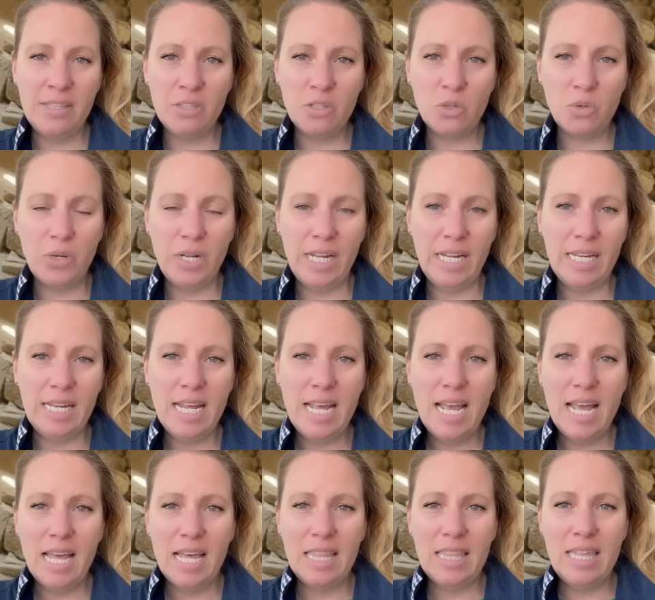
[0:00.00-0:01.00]
screen.
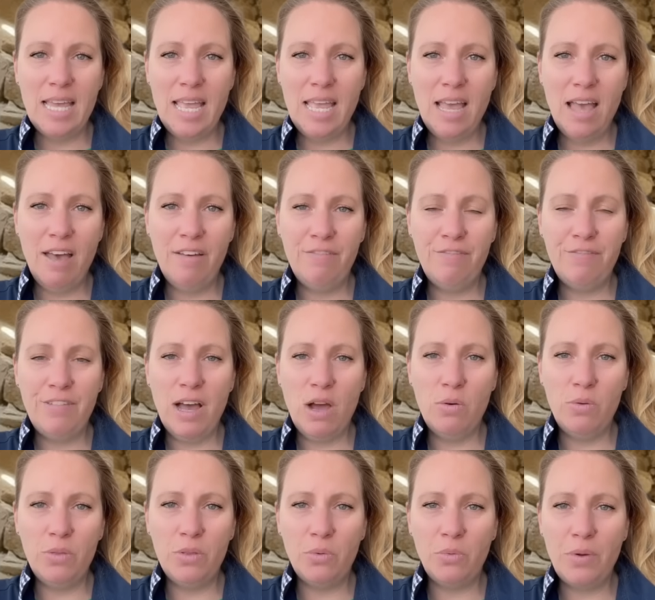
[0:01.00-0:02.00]
They have
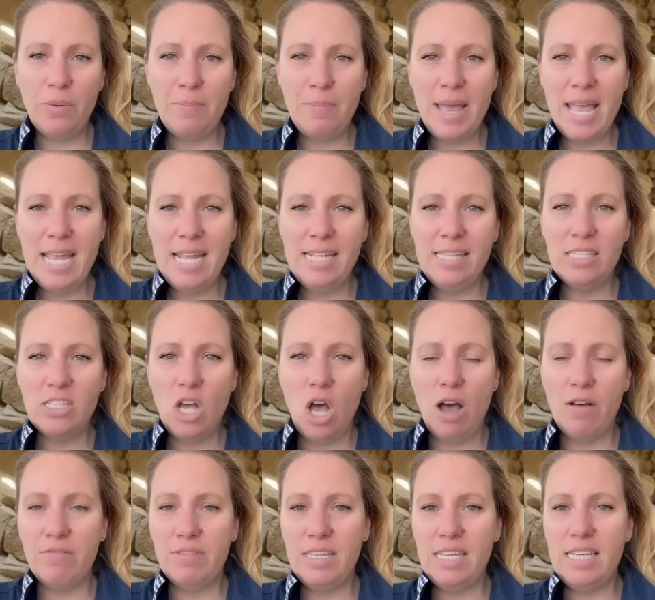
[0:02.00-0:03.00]
found the remains
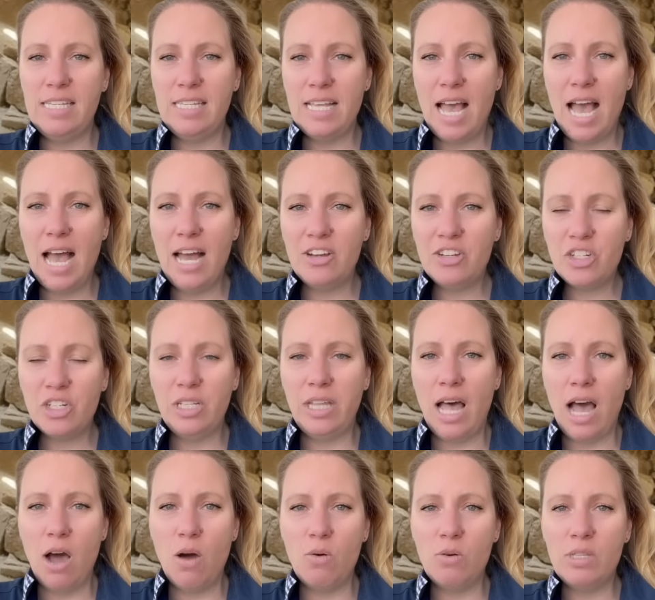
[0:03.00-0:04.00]
of these ash
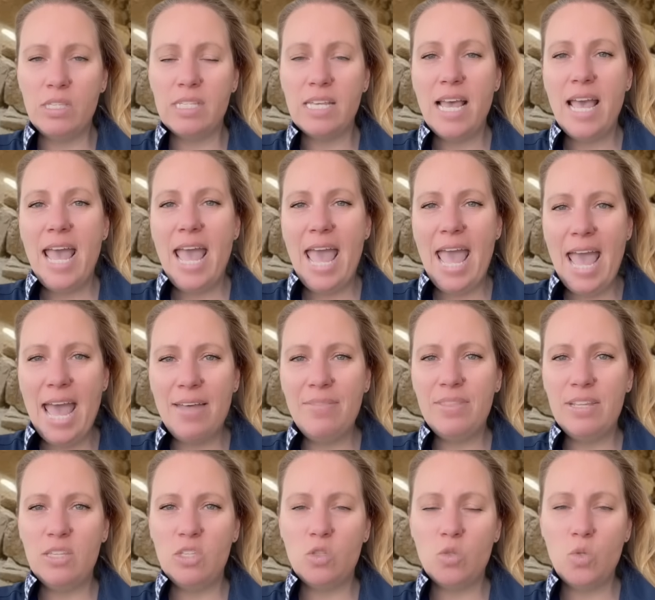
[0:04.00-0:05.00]
clouds and
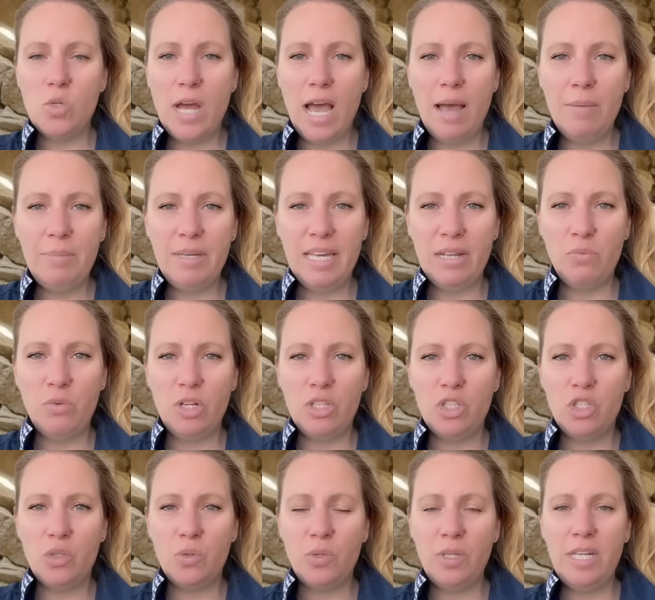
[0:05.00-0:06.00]
the tsunami. And
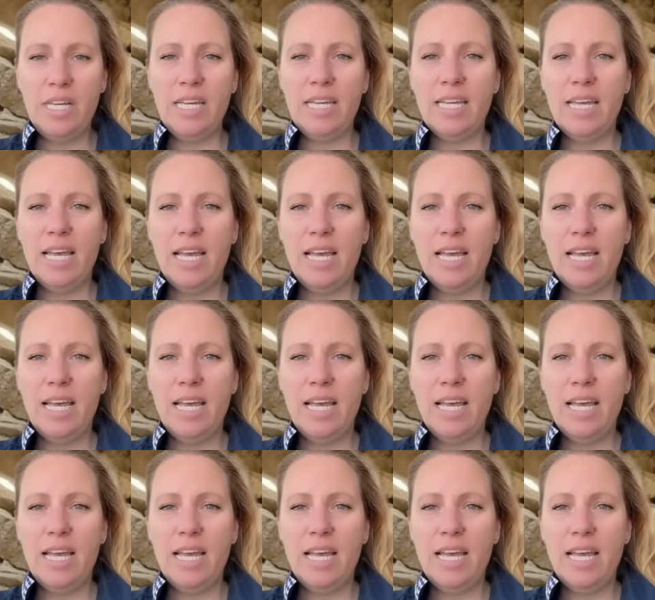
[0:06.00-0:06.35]
what's unique,